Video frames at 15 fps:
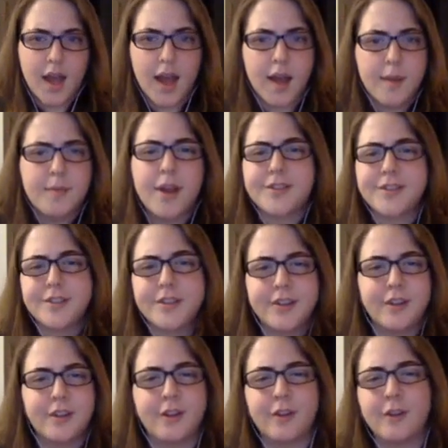I'm not sure
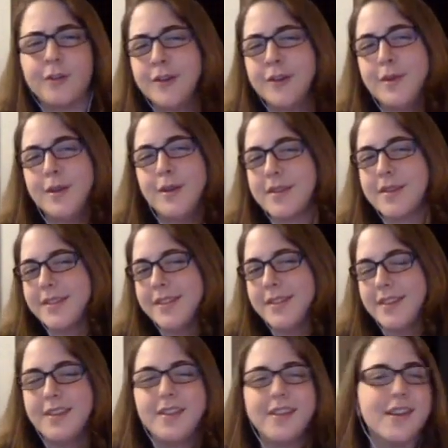you're going to be able to
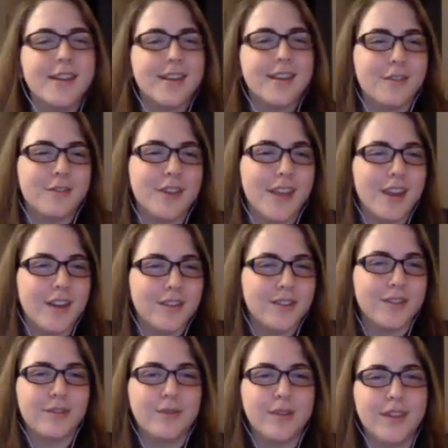see the
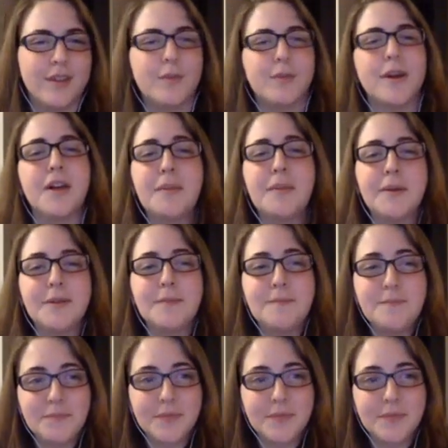identifications really well, but